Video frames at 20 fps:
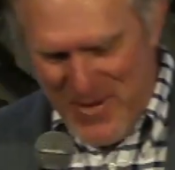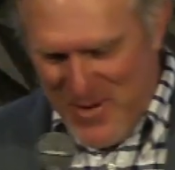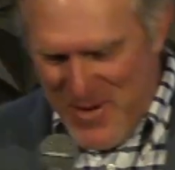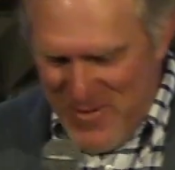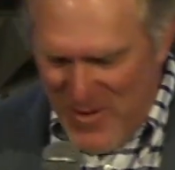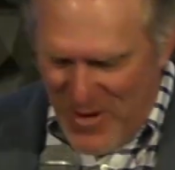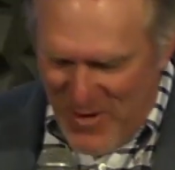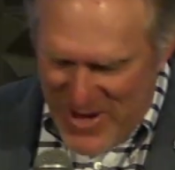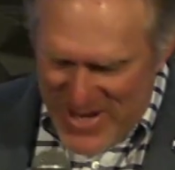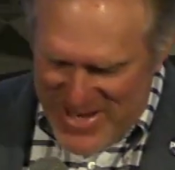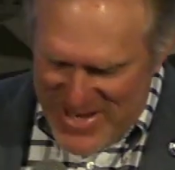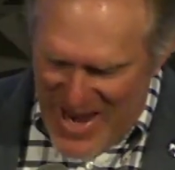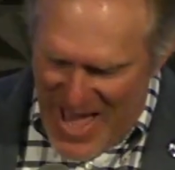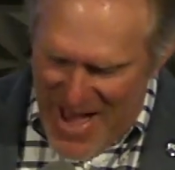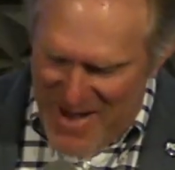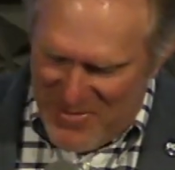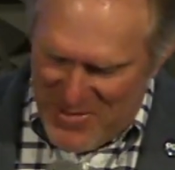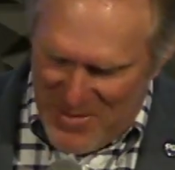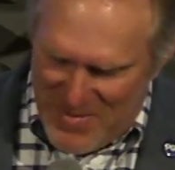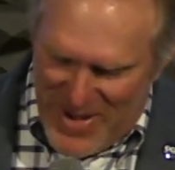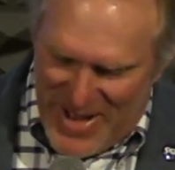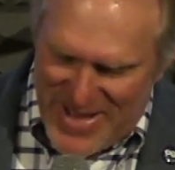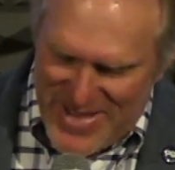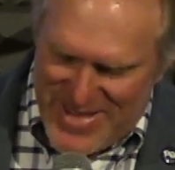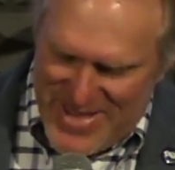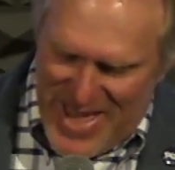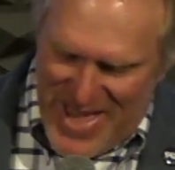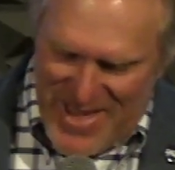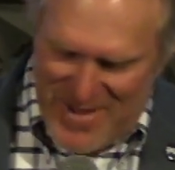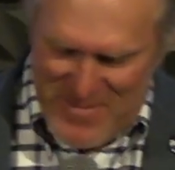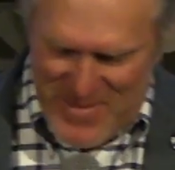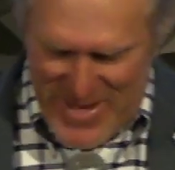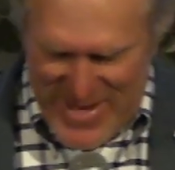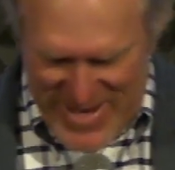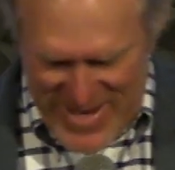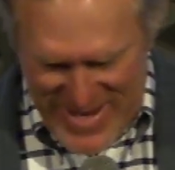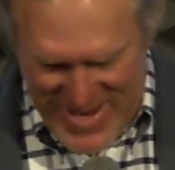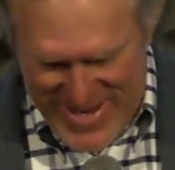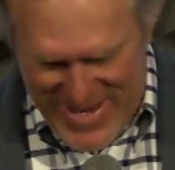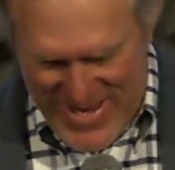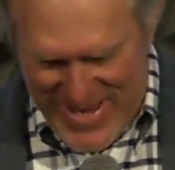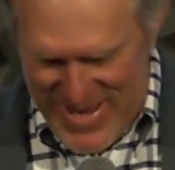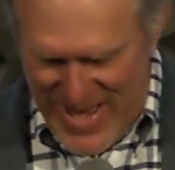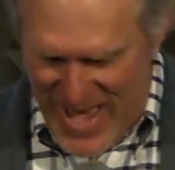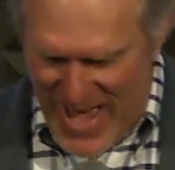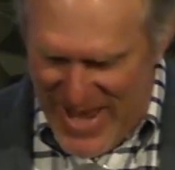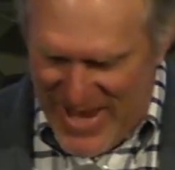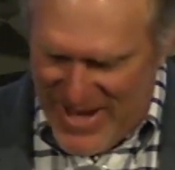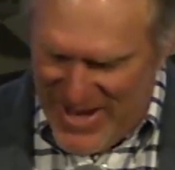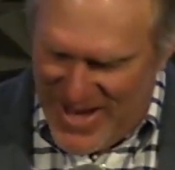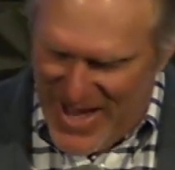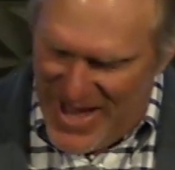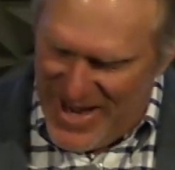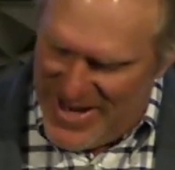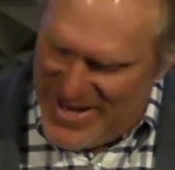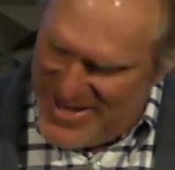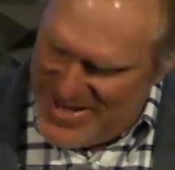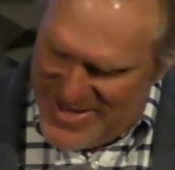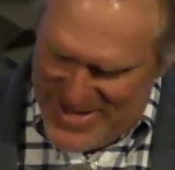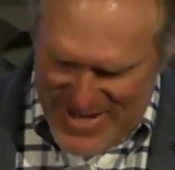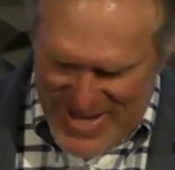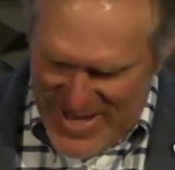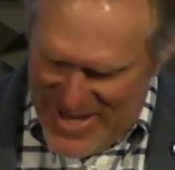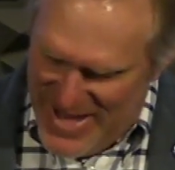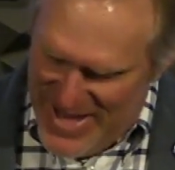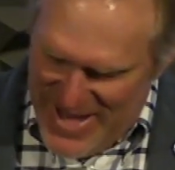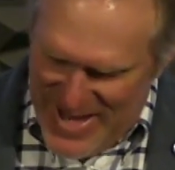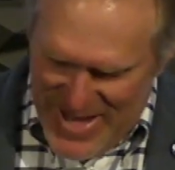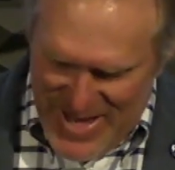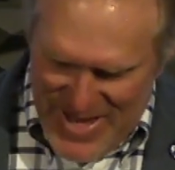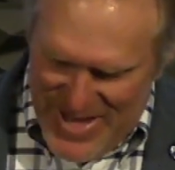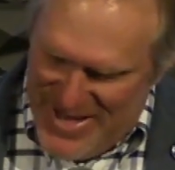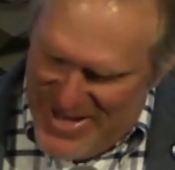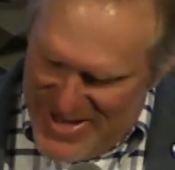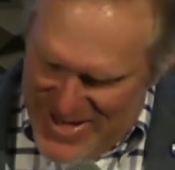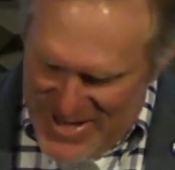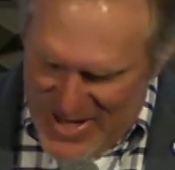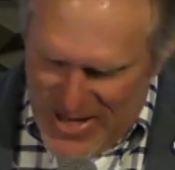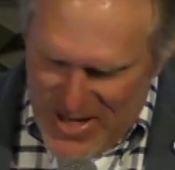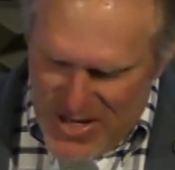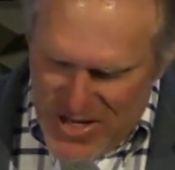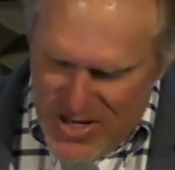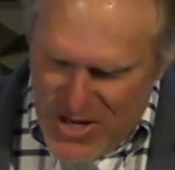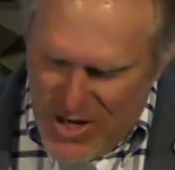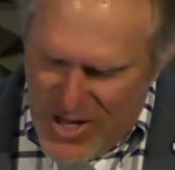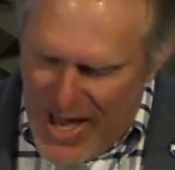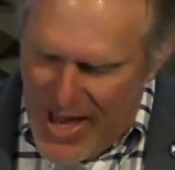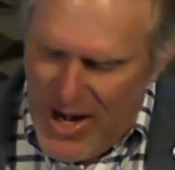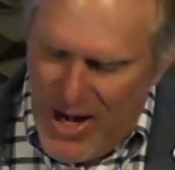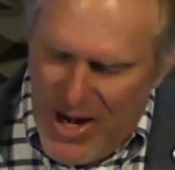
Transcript: we've always laughed about that, but hey, you got to you got to